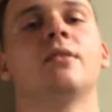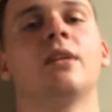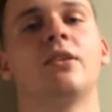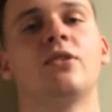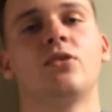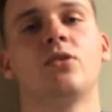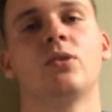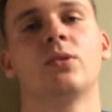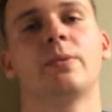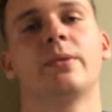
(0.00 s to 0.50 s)

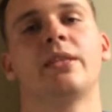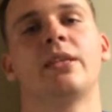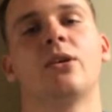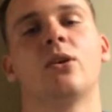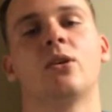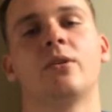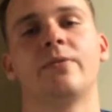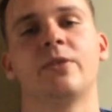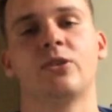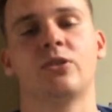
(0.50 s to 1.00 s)
as soon as we think
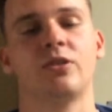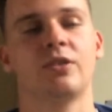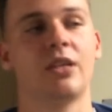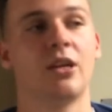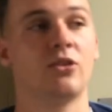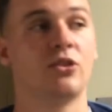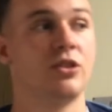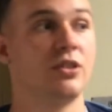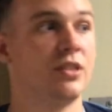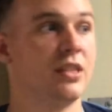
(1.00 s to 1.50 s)
artificial
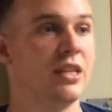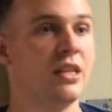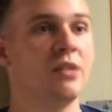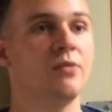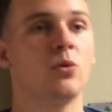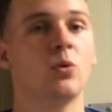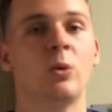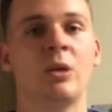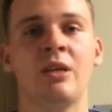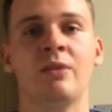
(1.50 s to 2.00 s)
intelligence,
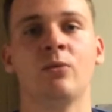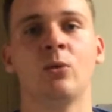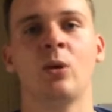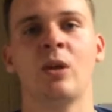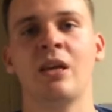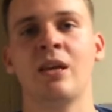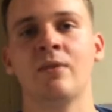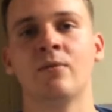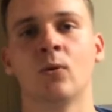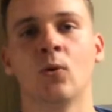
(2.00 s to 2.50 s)
evil, evil,
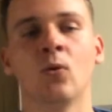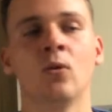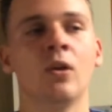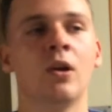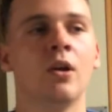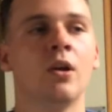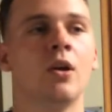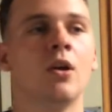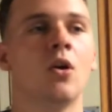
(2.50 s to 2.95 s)
evil,